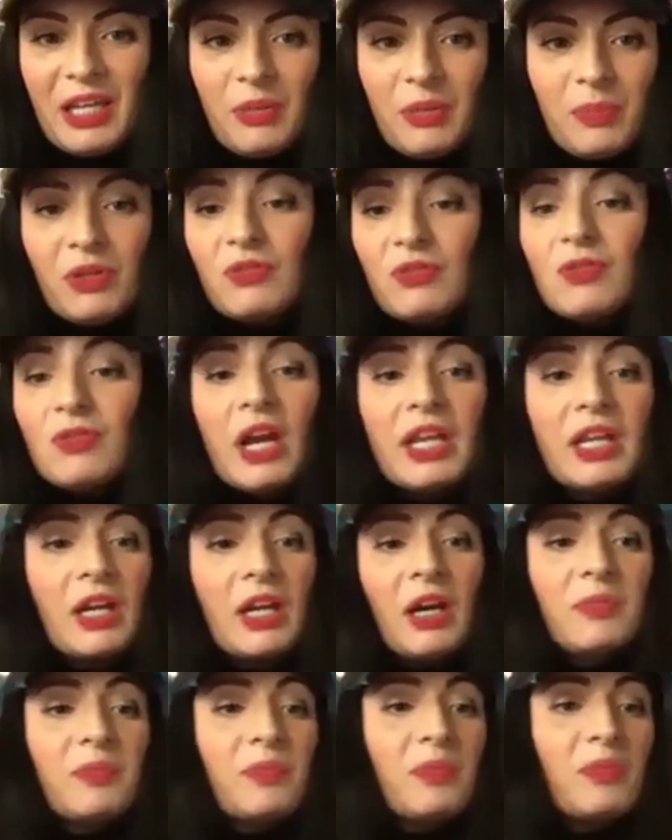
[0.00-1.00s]
But you're
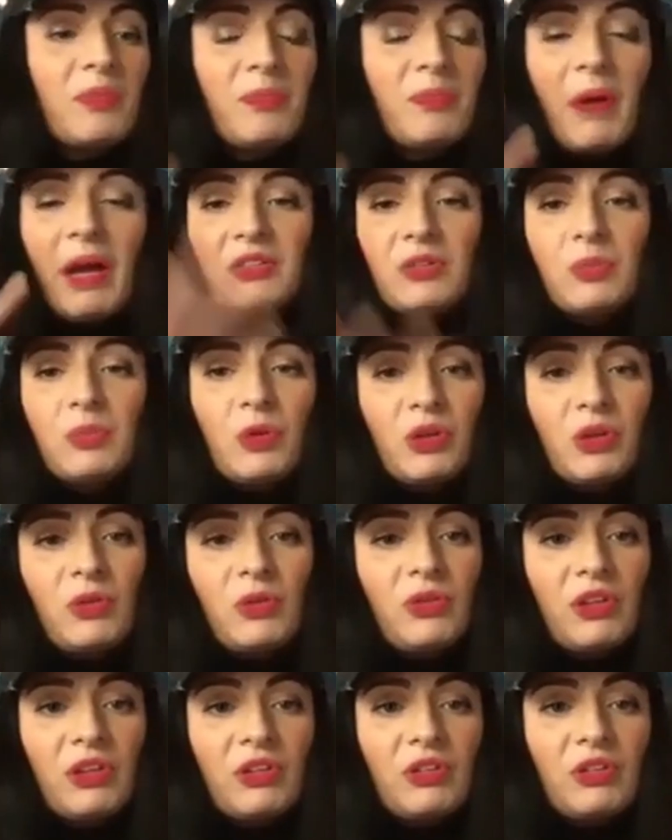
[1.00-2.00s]
right. Back to what you
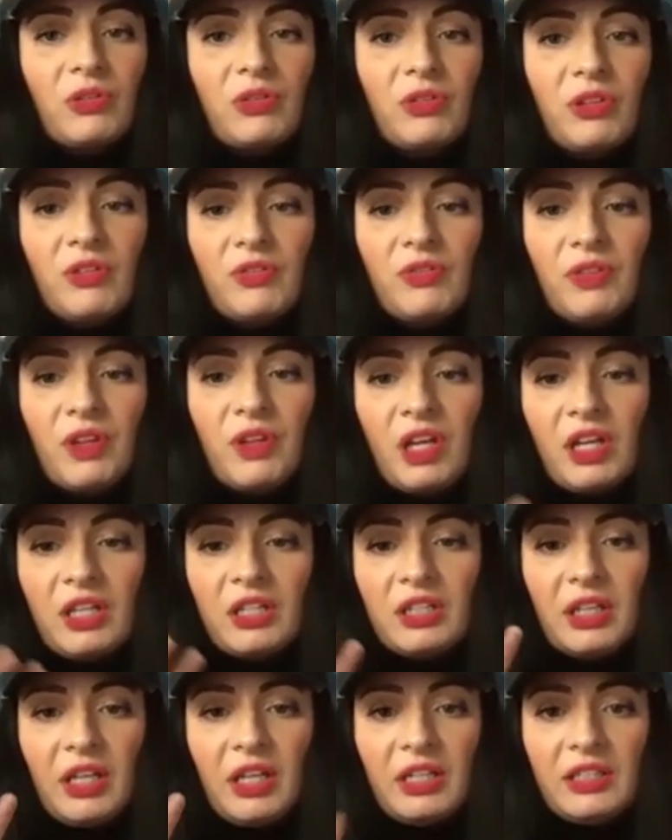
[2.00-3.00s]
said, Yusuf,
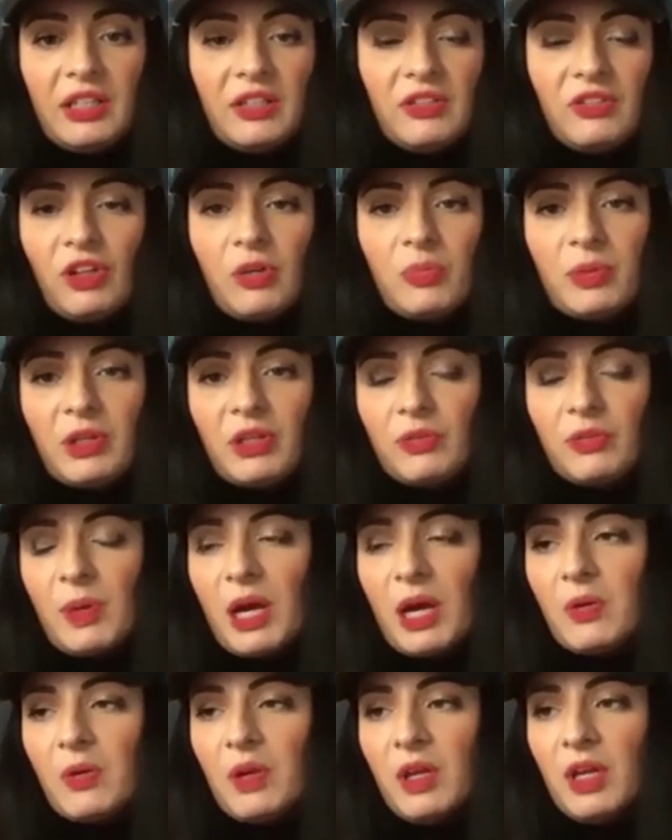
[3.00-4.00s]
and Shelby as
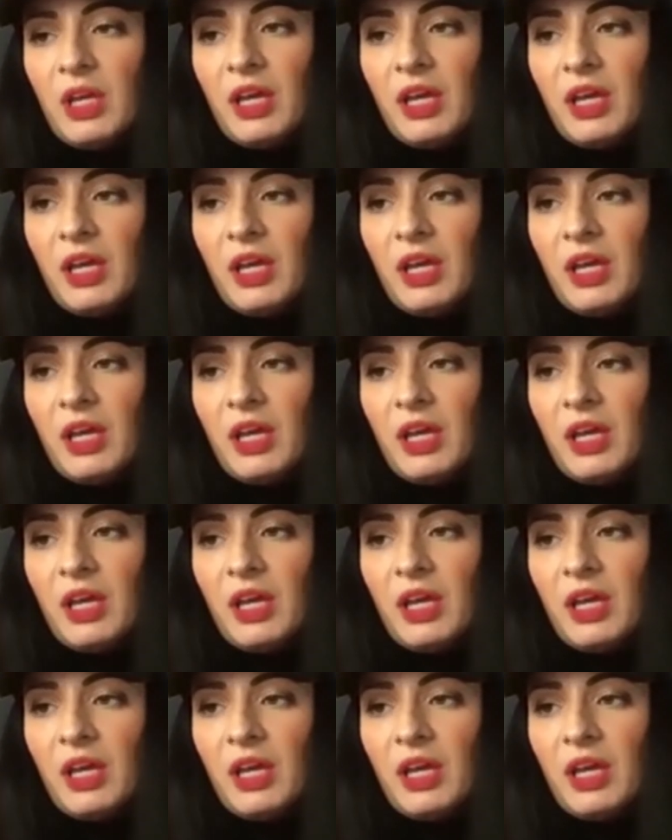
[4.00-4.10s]
well.